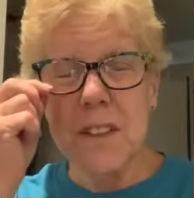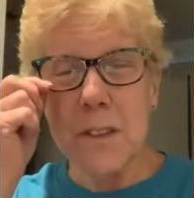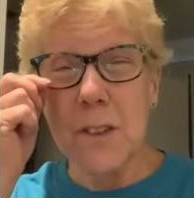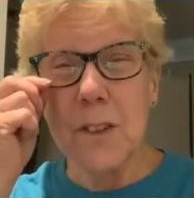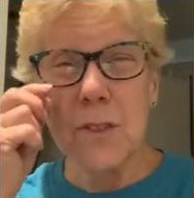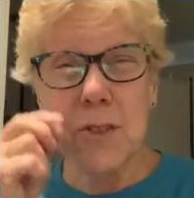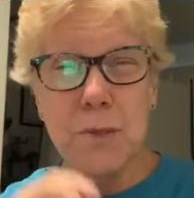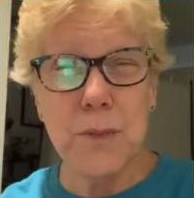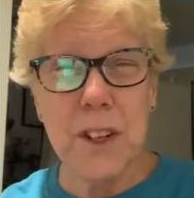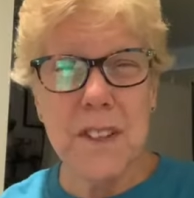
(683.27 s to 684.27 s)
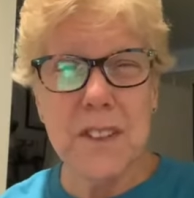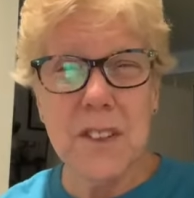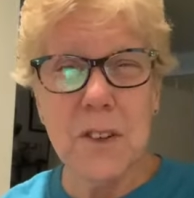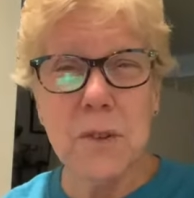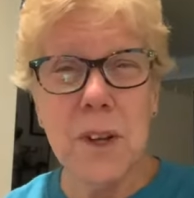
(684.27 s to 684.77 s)
a little overpriced
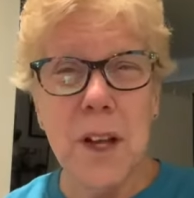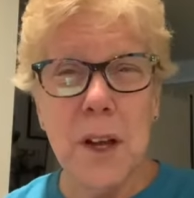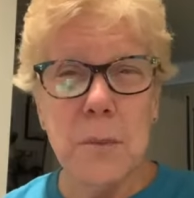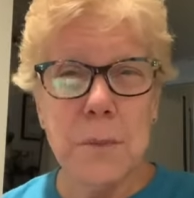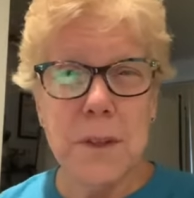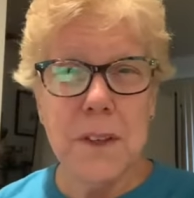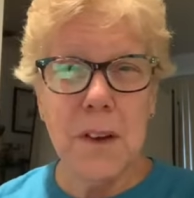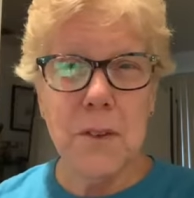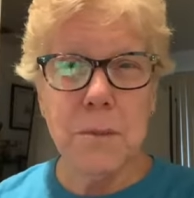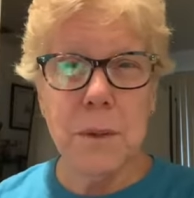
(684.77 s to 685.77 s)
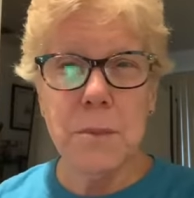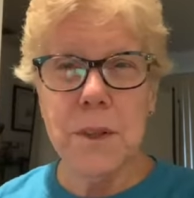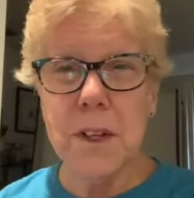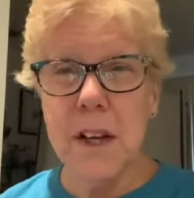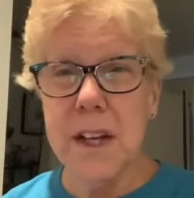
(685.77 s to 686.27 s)
though. But I remember
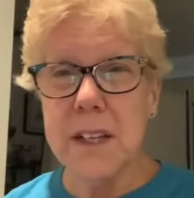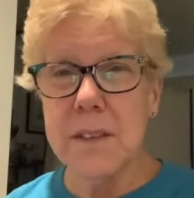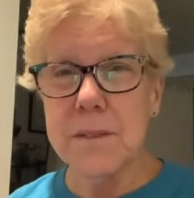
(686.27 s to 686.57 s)
the guy